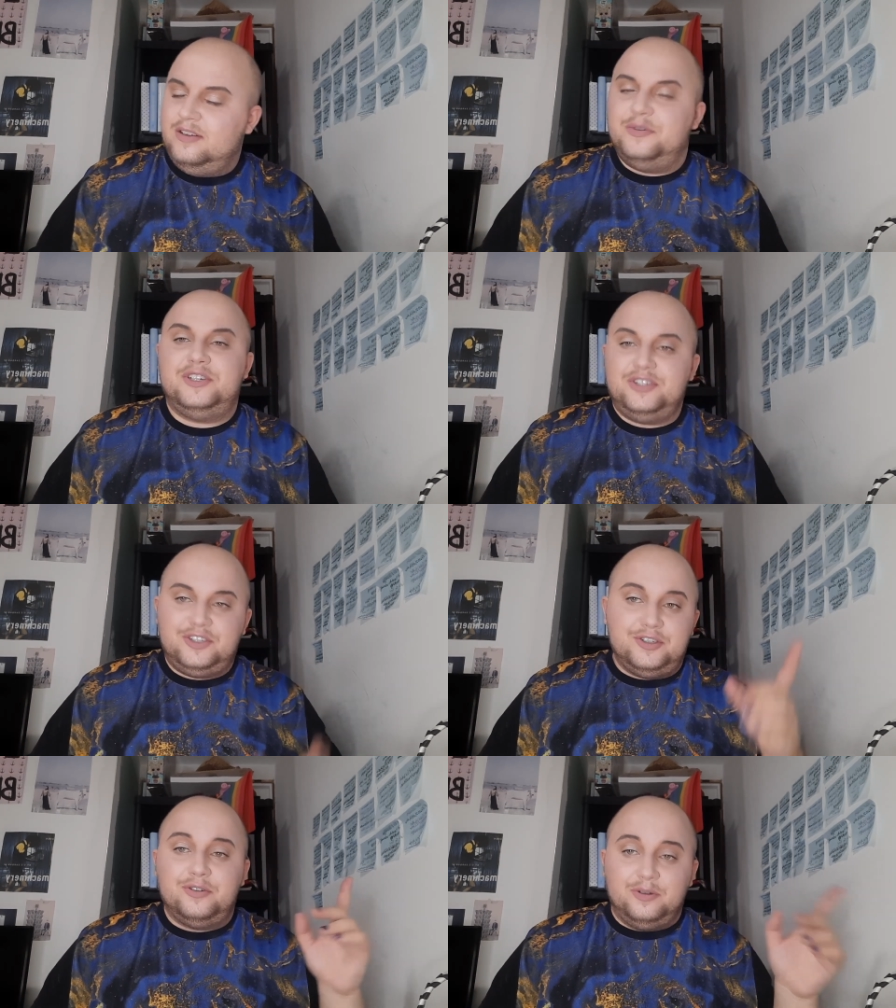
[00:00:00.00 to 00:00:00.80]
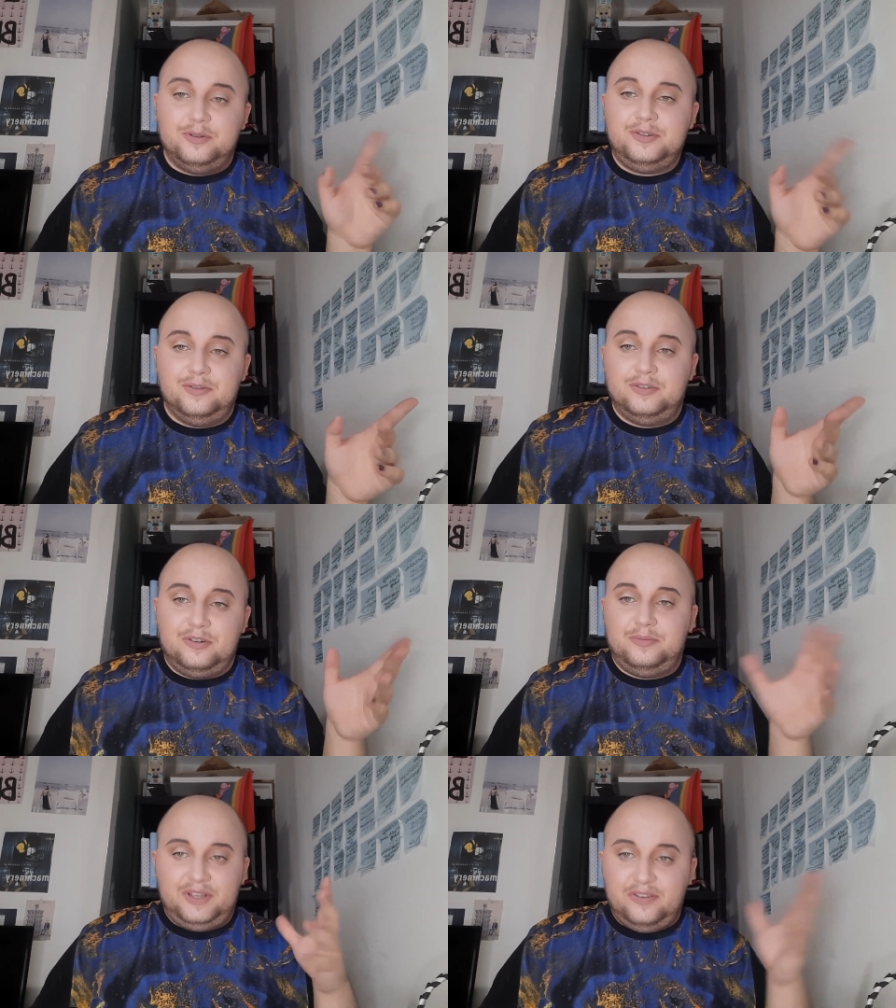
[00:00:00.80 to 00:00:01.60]
which should also
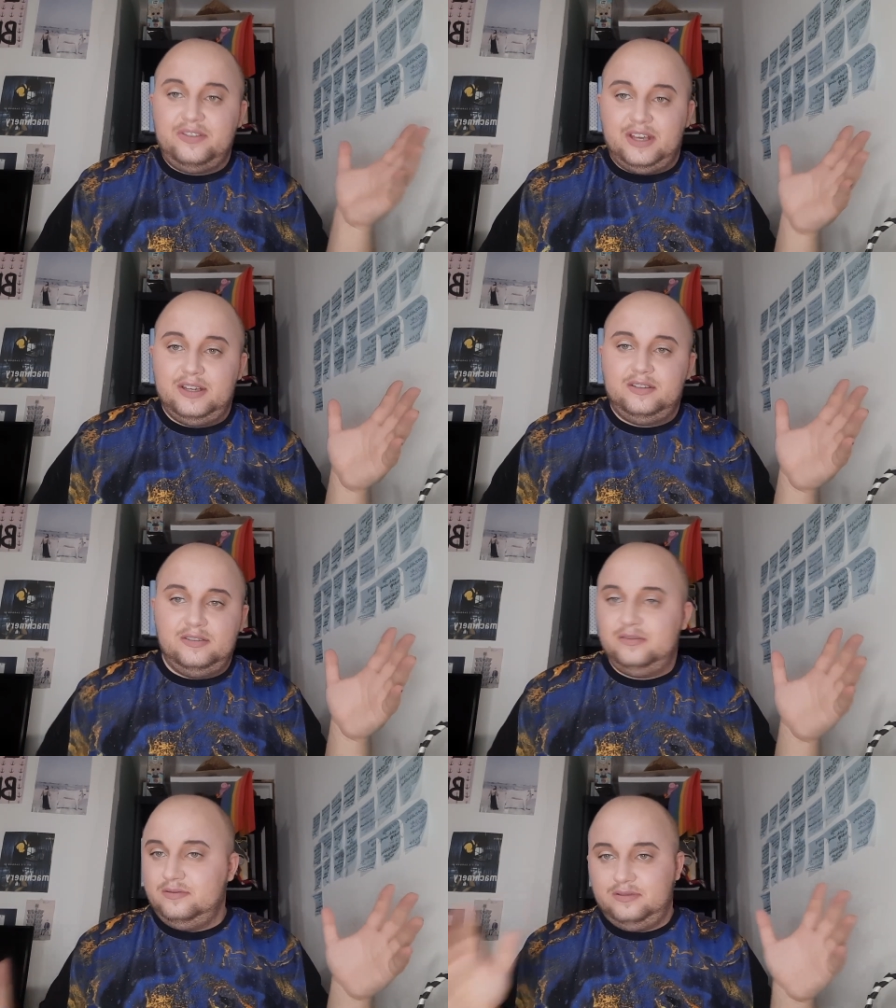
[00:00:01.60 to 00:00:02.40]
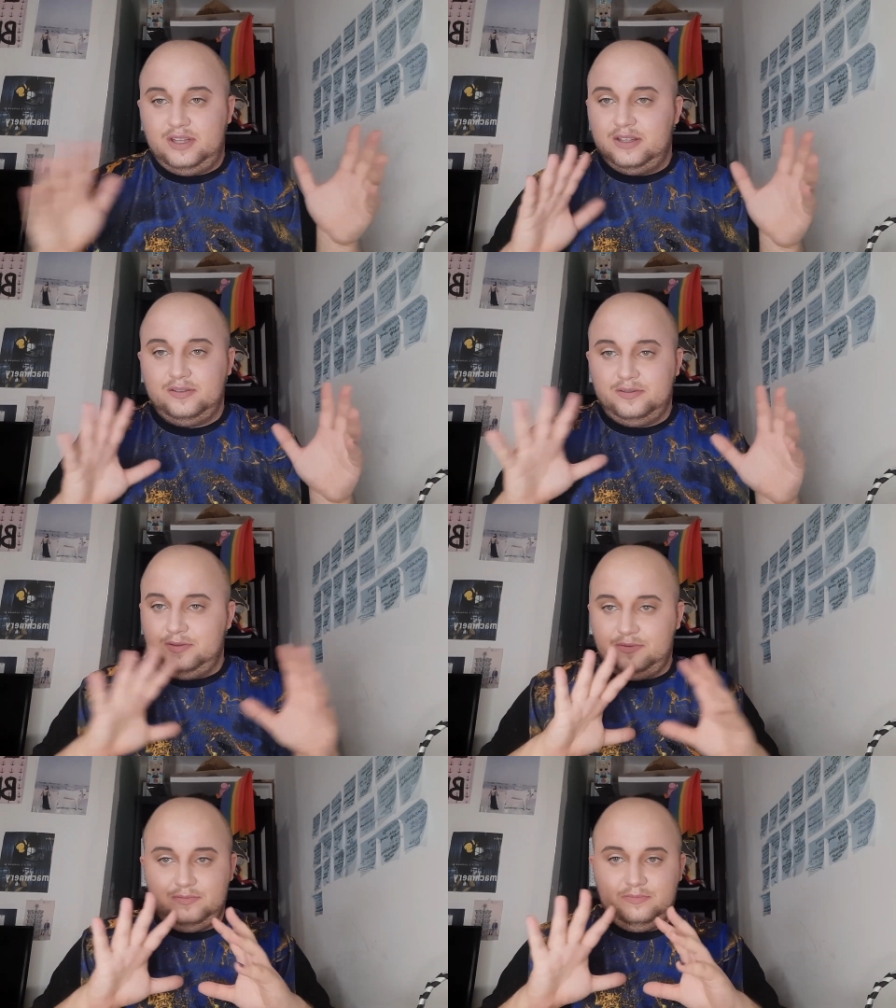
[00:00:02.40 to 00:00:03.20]
not be a thing,
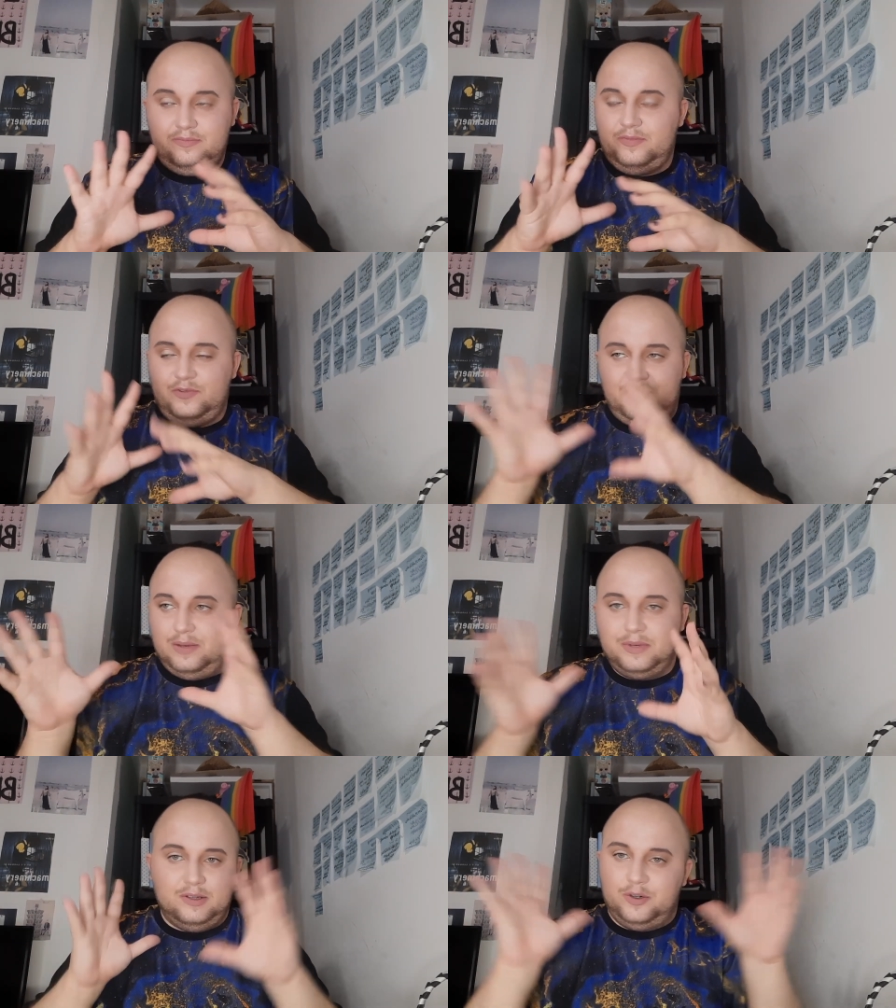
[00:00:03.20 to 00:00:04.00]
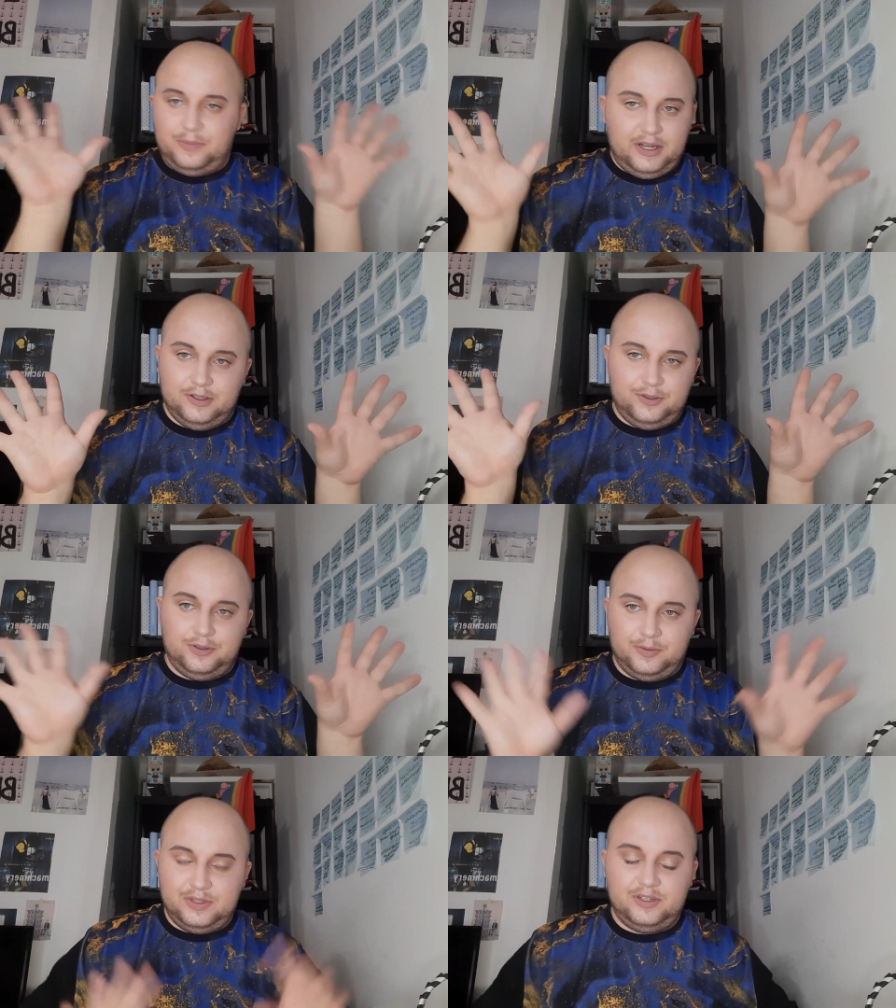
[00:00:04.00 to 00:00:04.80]
neither female or male
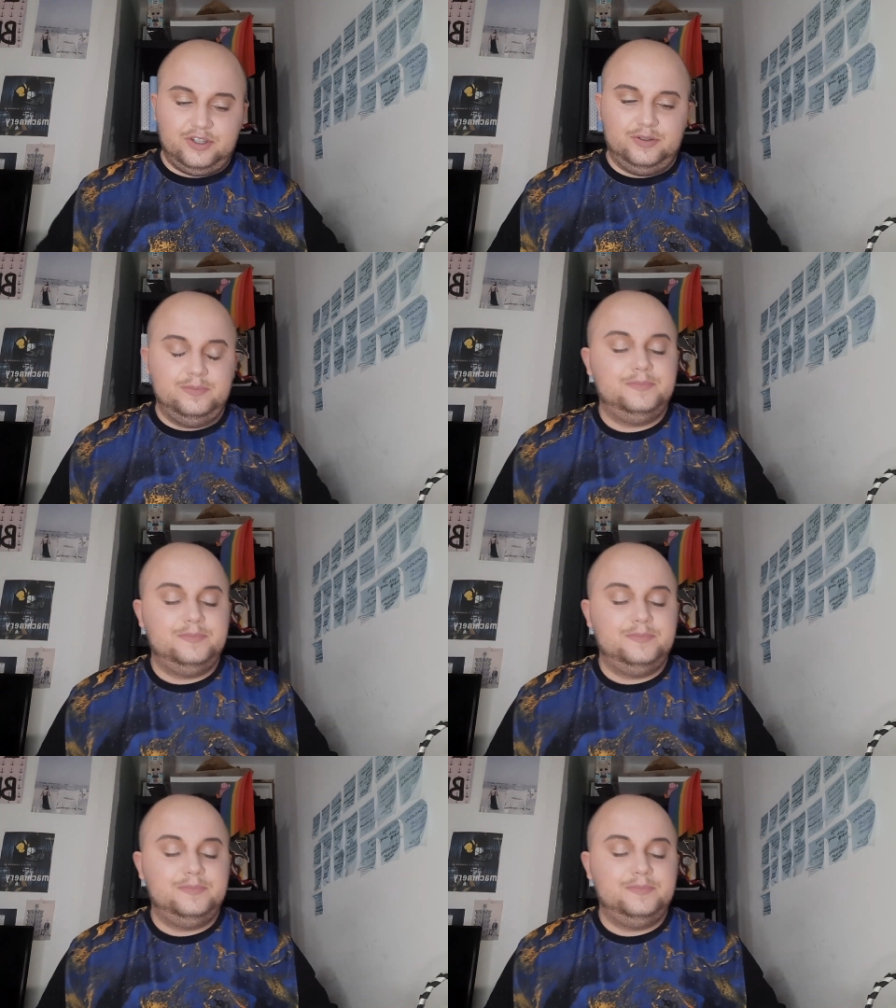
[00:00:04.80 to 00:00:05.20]
circumcision.